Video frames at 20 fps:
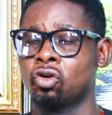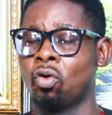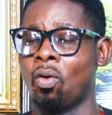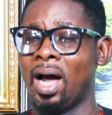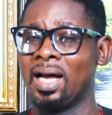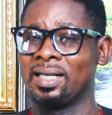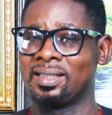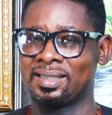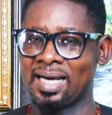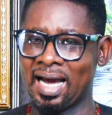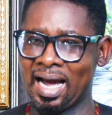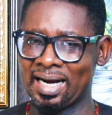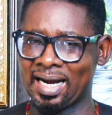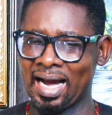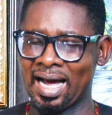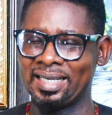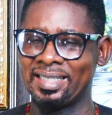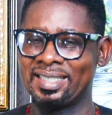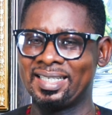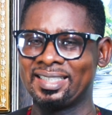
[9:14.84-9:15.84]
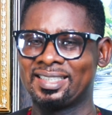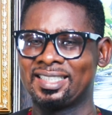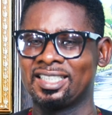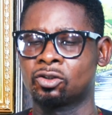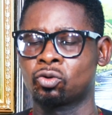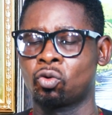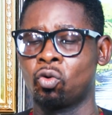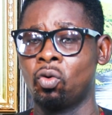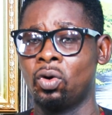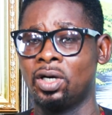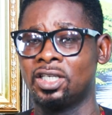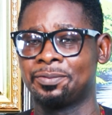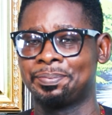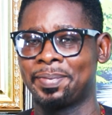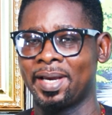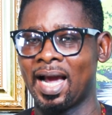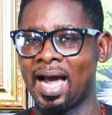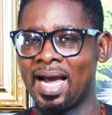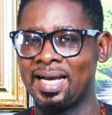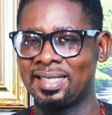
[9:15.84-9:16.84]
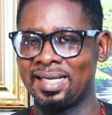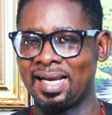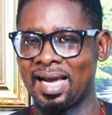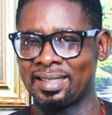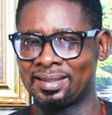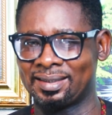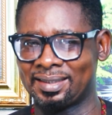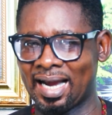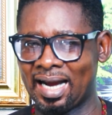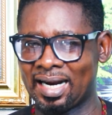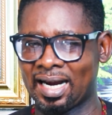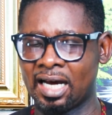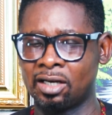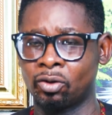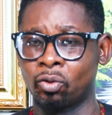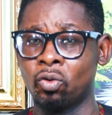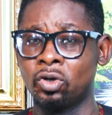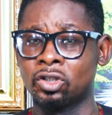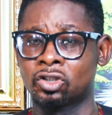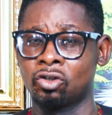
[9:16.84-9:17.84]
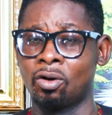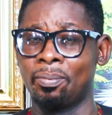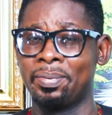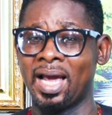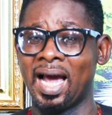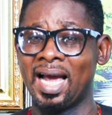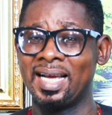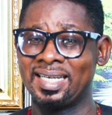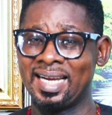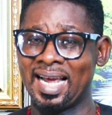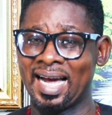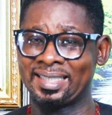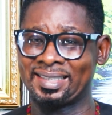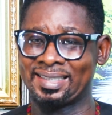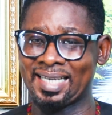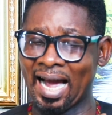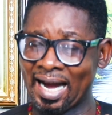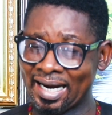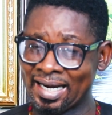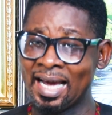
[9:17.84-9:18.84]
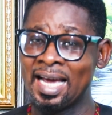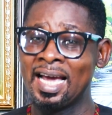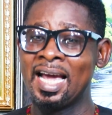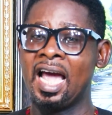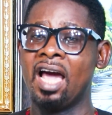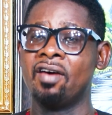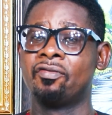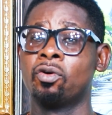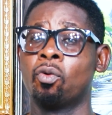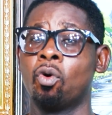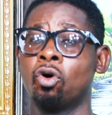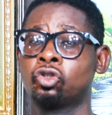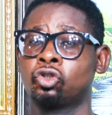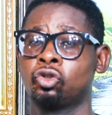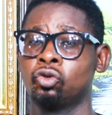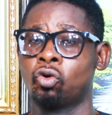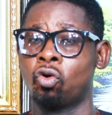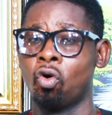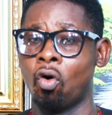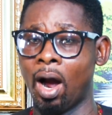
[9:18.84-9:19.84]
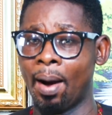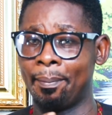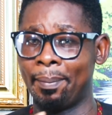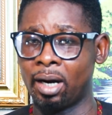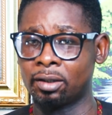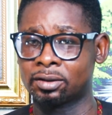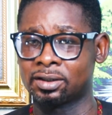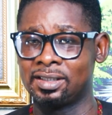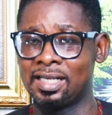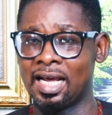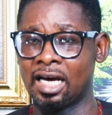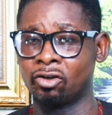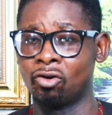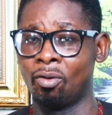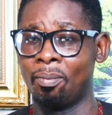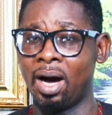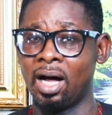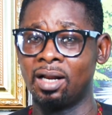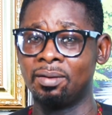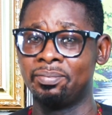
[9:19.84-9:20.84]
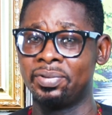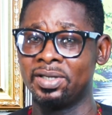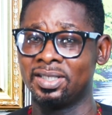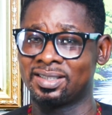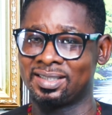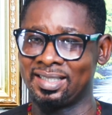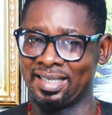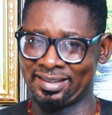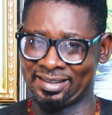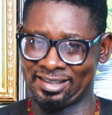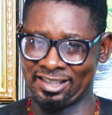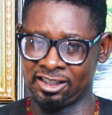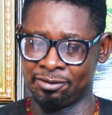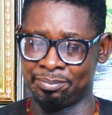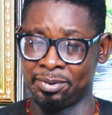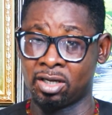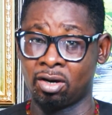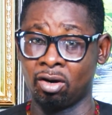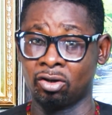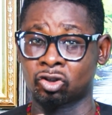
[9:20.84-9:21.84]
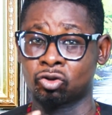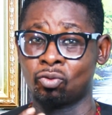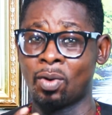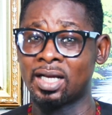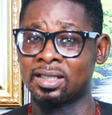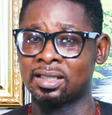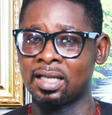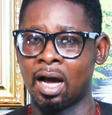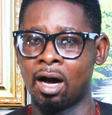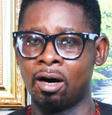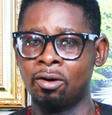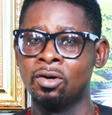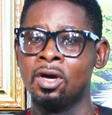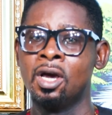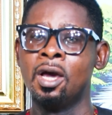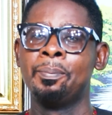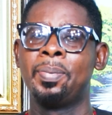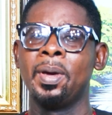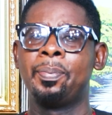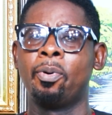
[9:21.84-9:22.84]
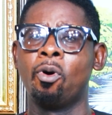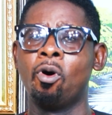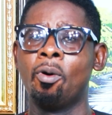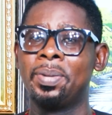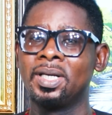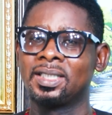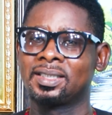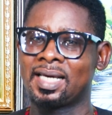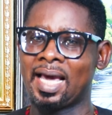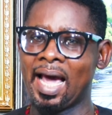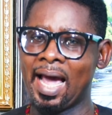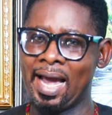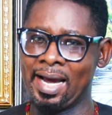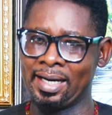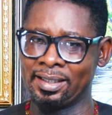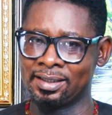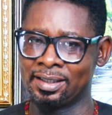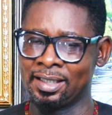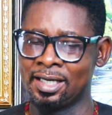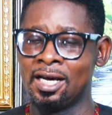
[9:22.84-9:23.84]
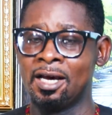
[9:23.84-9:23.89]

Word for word: no attack, and this is who is behind the attack and who is not behind the attack. Everyone should go about their normal businesses because right now people will be scared